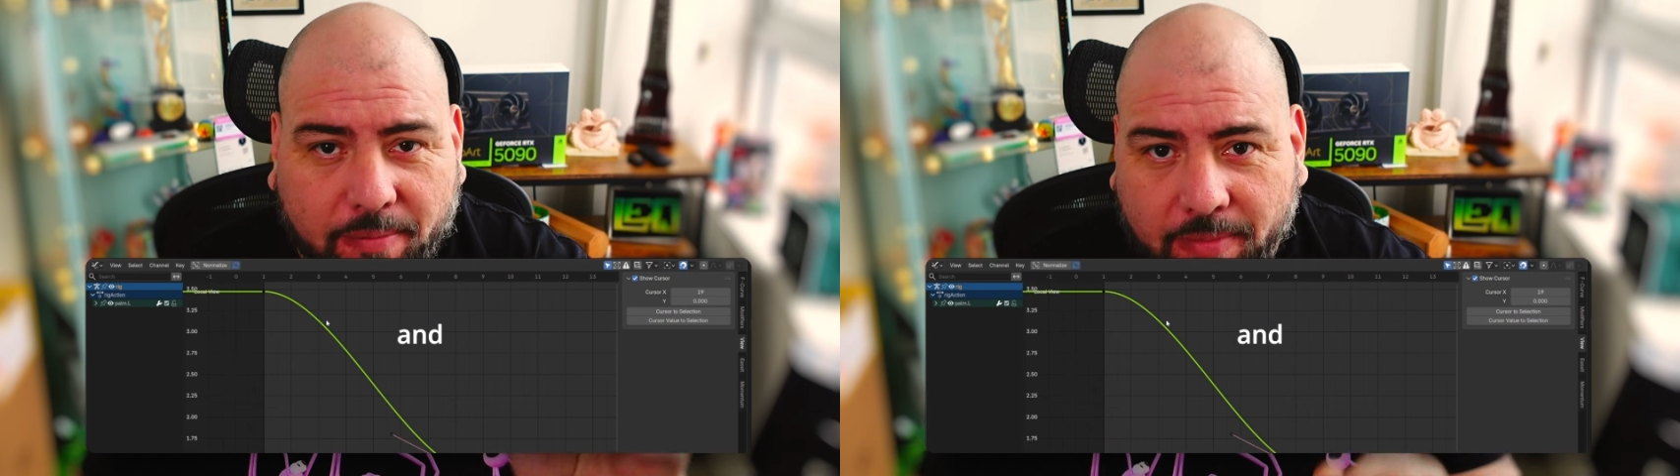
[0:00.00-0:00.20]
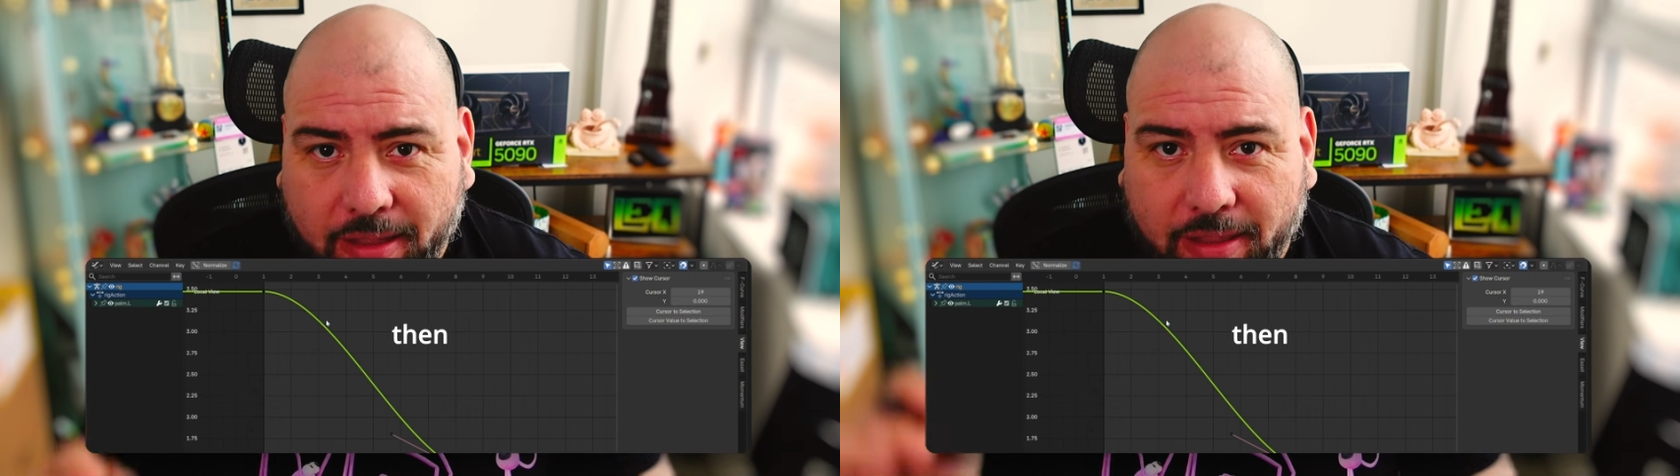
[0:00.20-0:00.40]

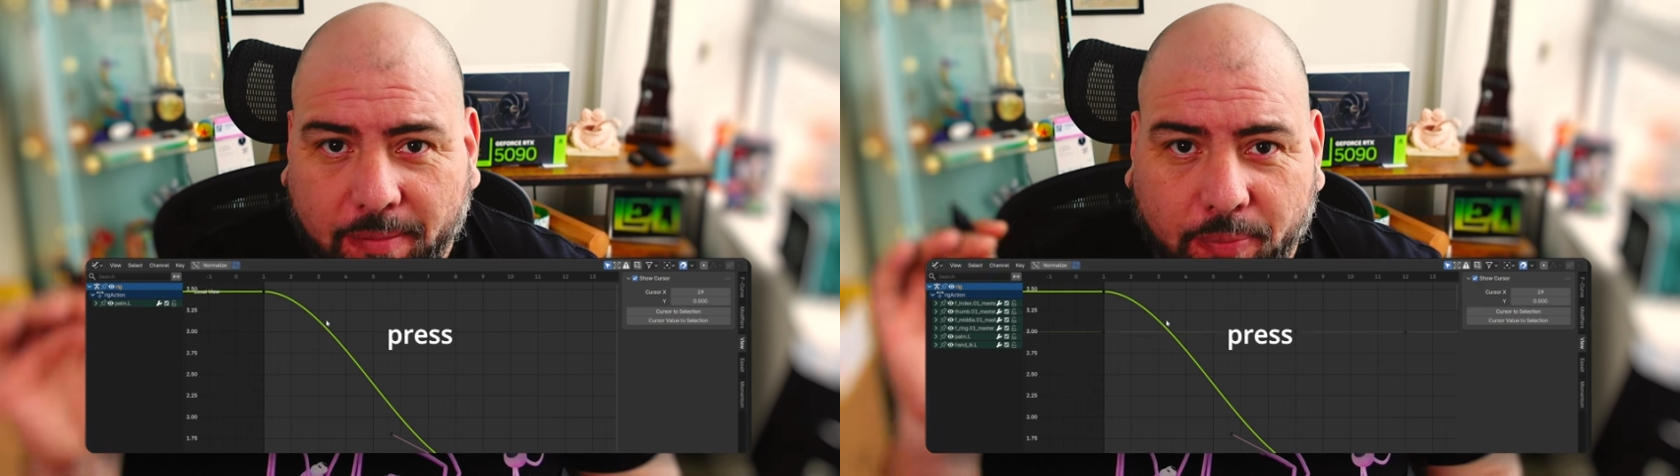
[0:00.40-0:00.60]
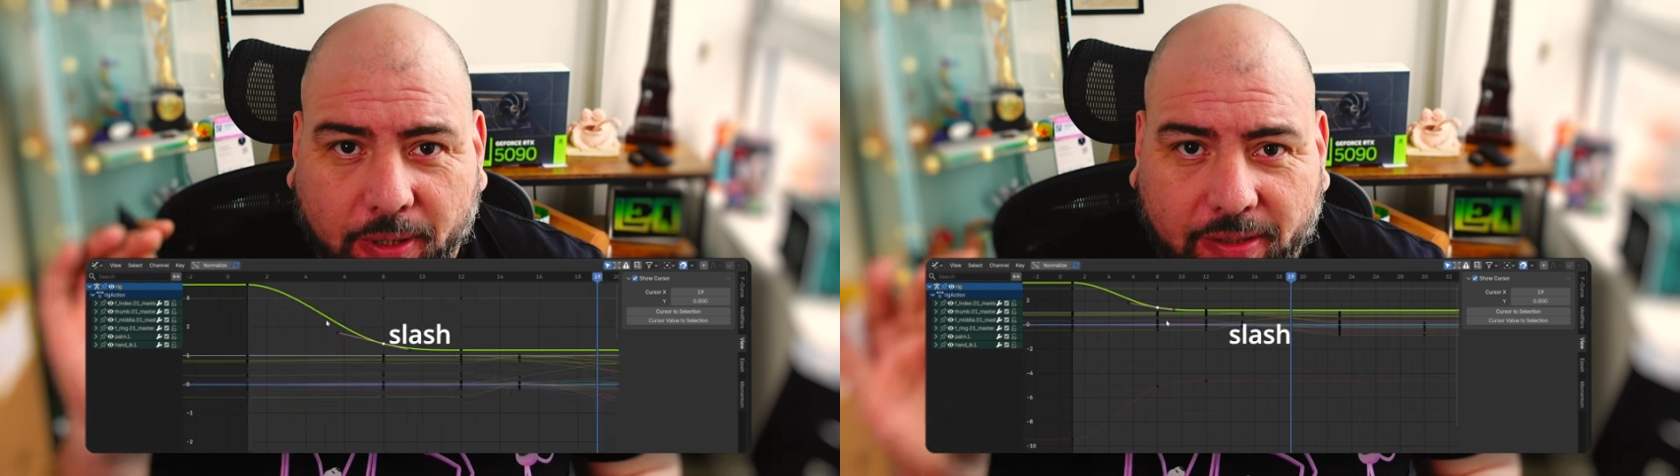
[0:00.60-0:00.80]
and then
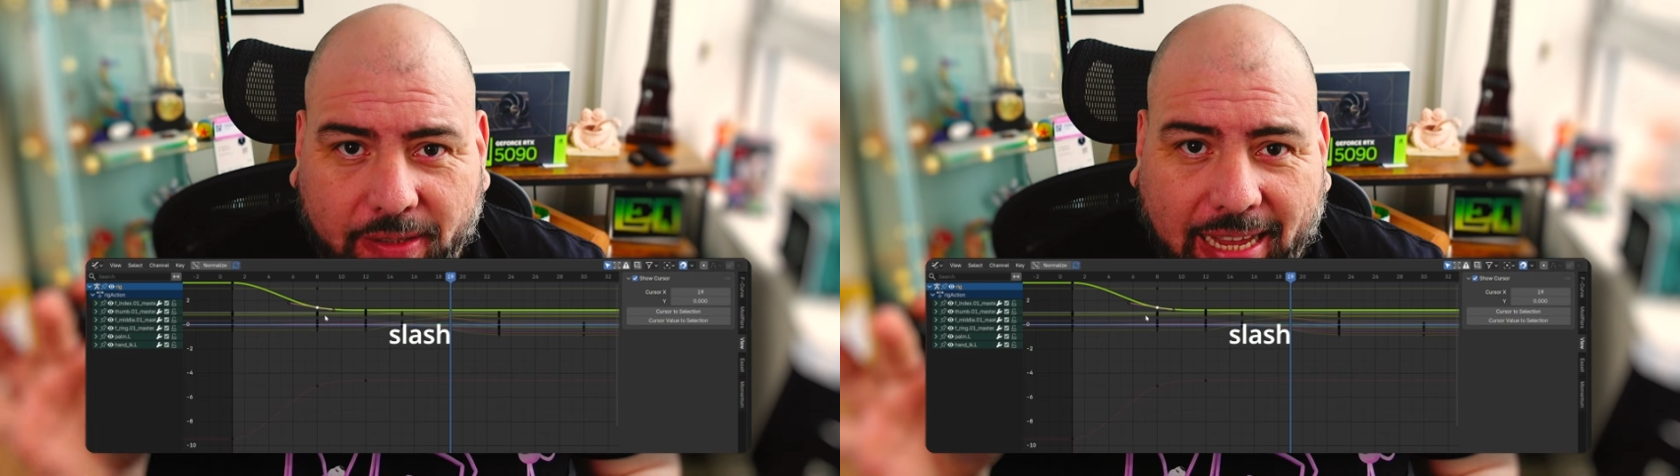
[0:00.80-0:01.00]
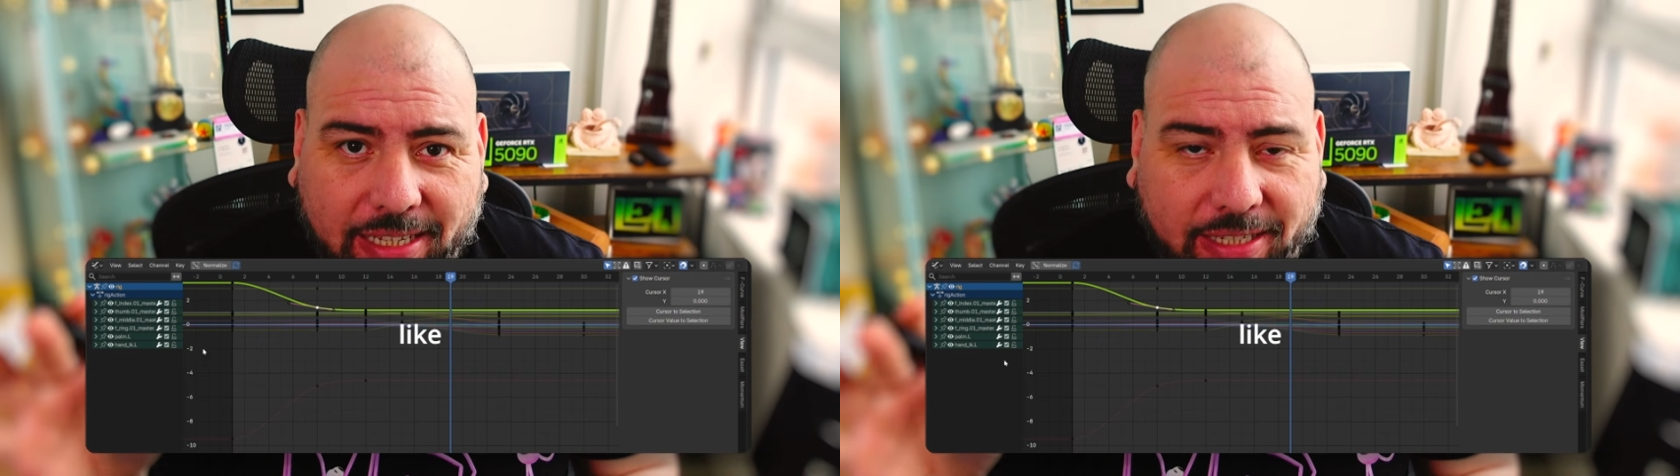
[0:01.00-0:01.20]
press
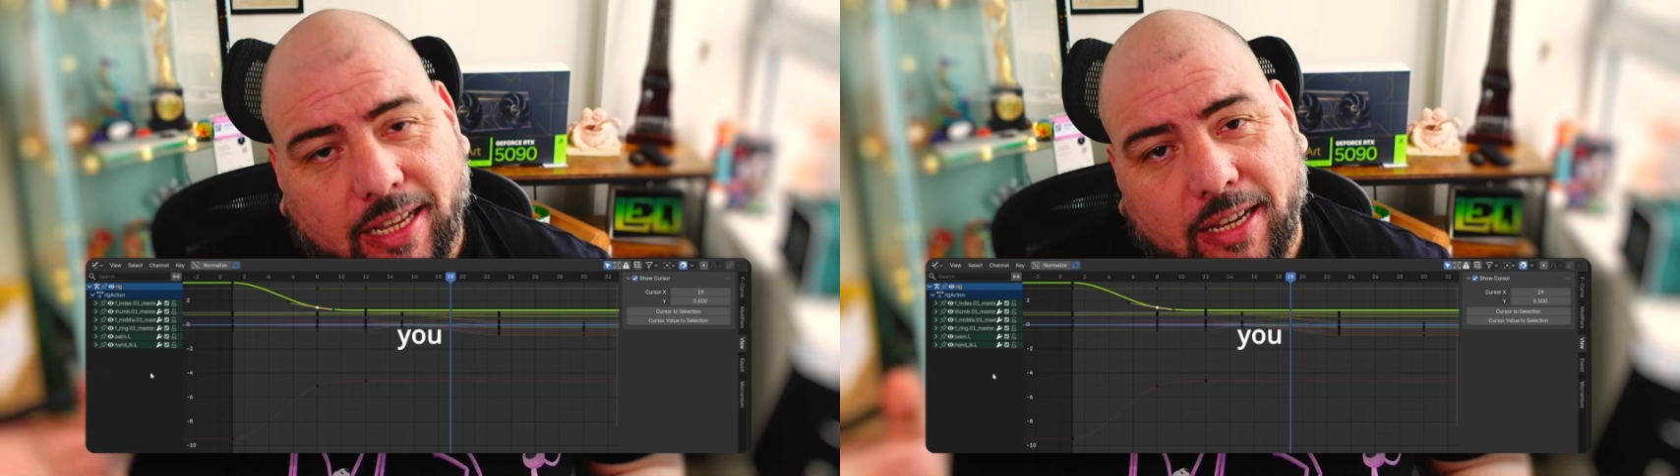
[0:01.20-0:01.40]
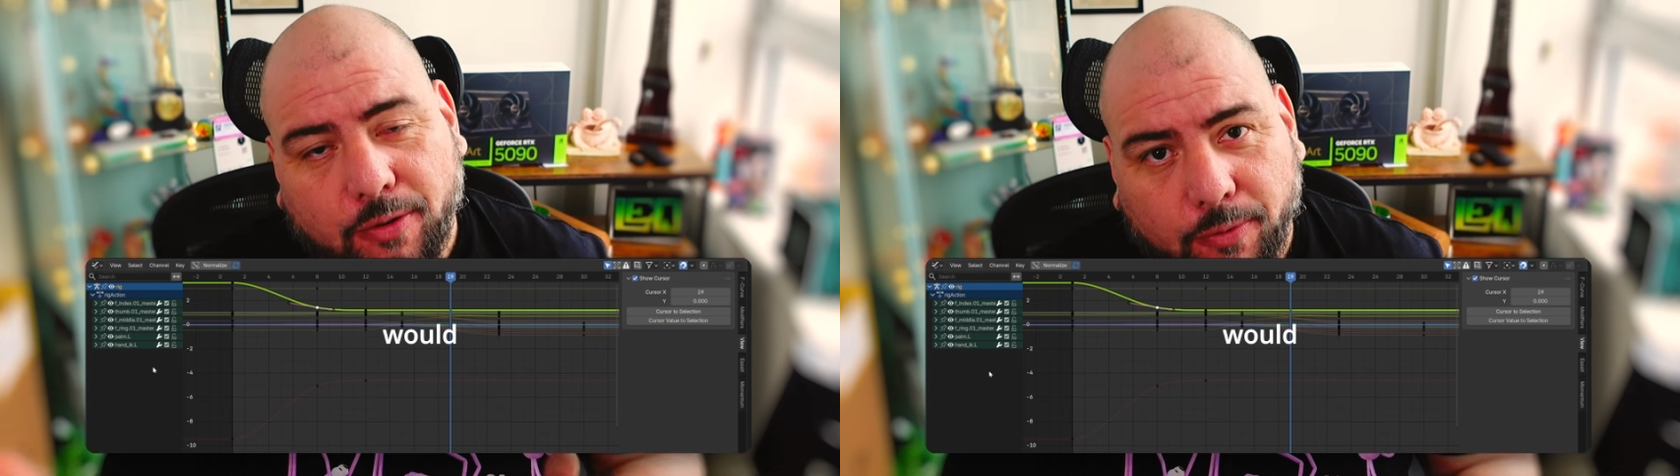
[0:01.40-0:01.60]
slash like
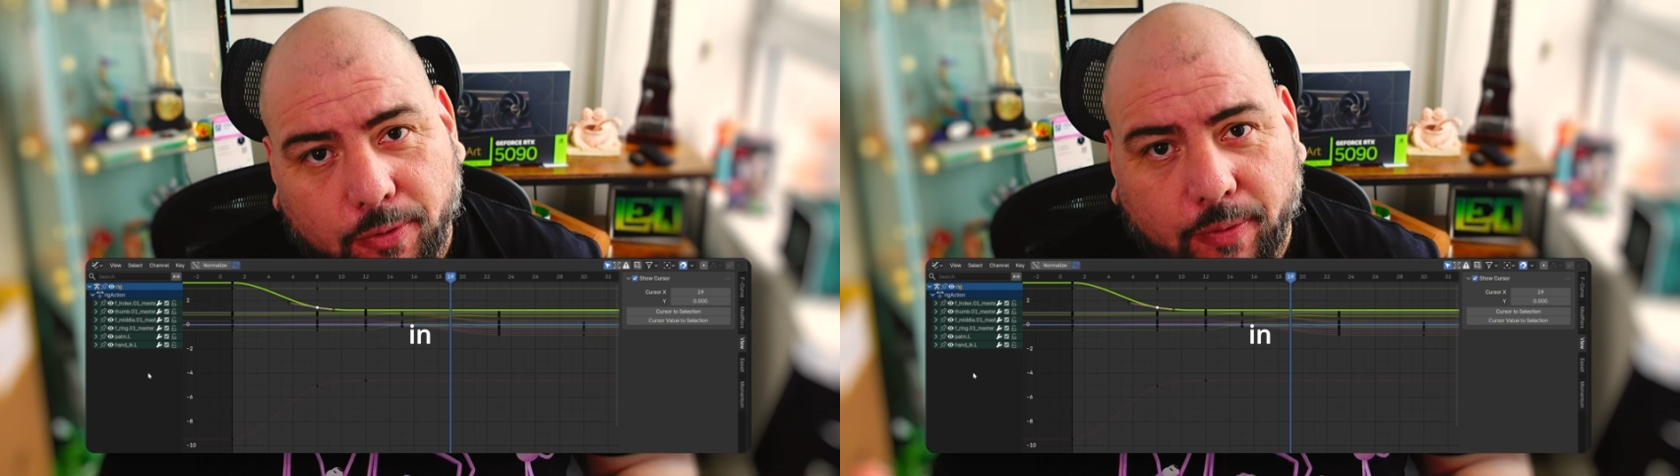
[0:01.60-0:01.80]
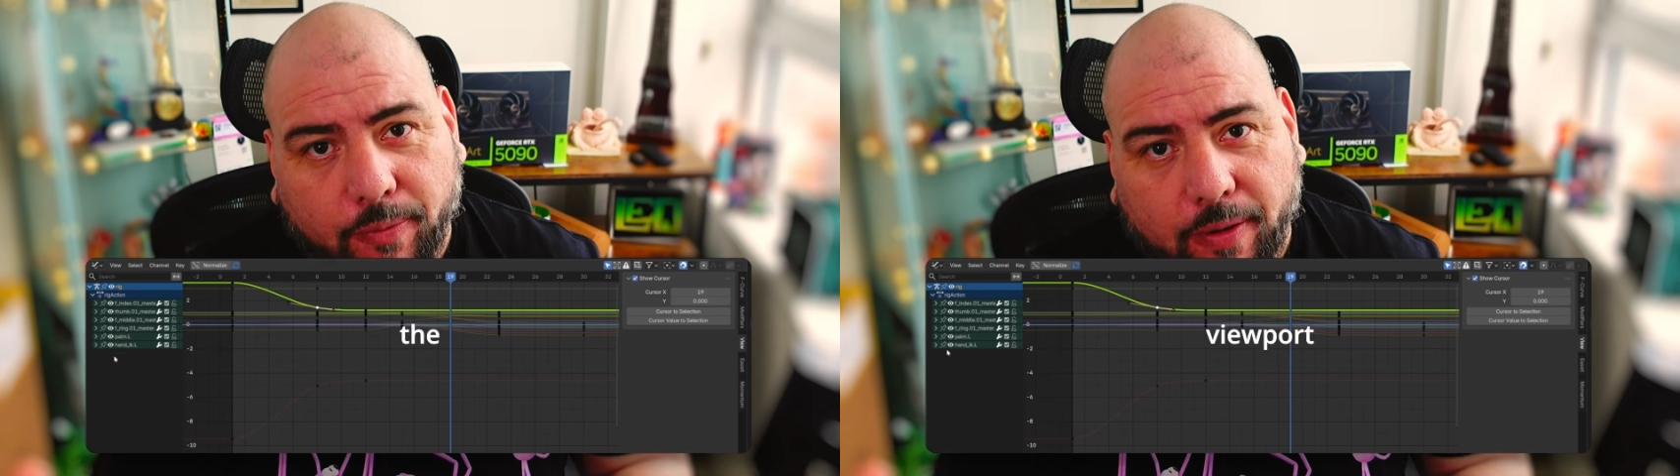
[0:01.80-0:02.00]
you would
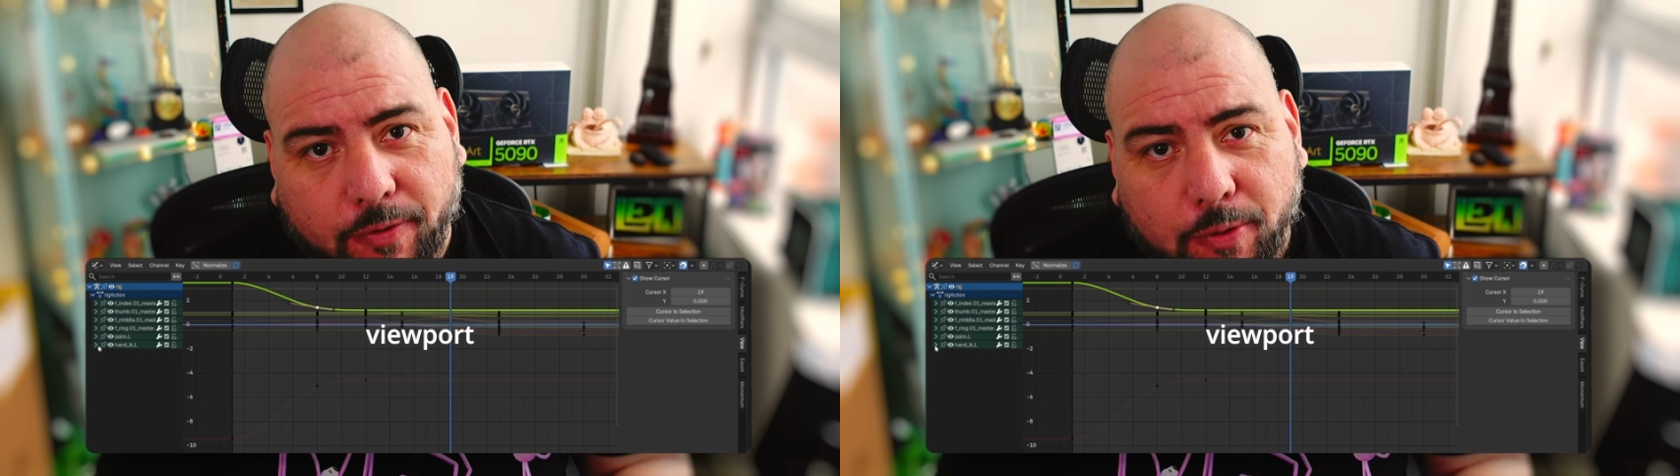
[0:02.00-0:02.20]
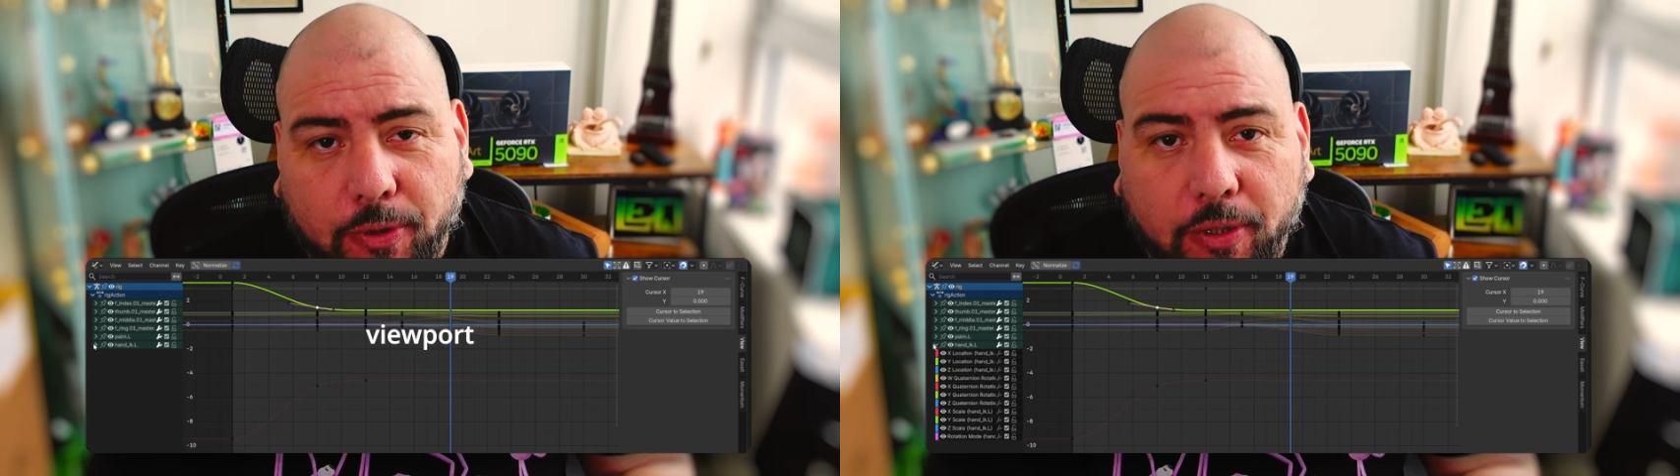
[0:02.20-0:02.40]
in the
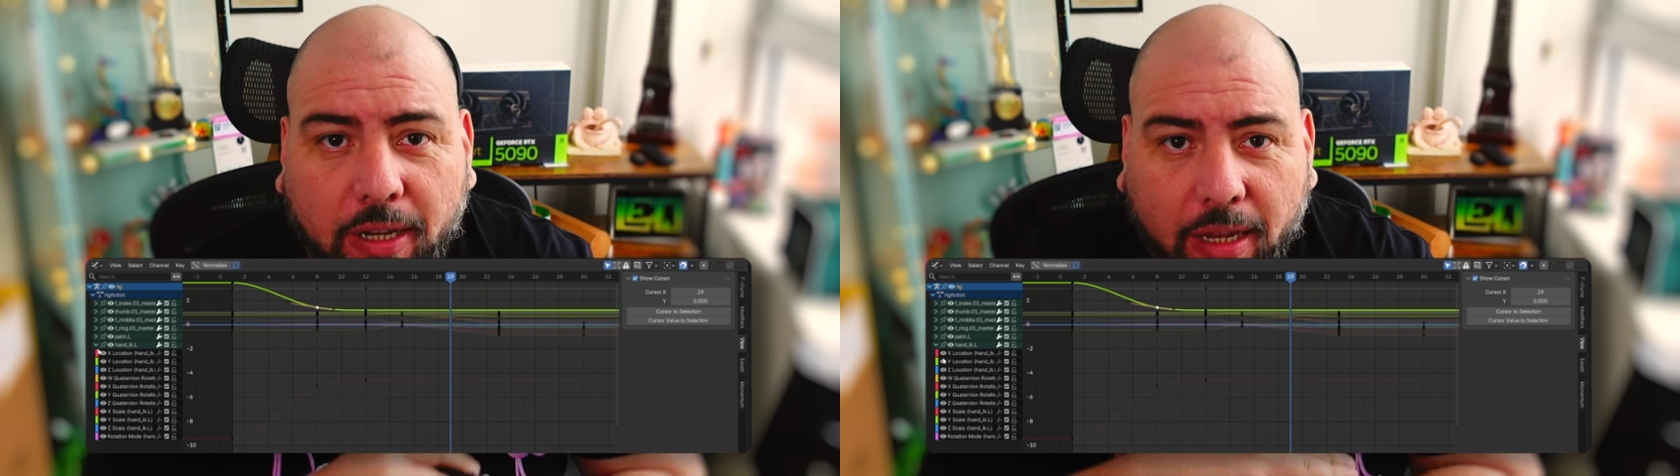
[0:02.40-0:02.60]
viewport,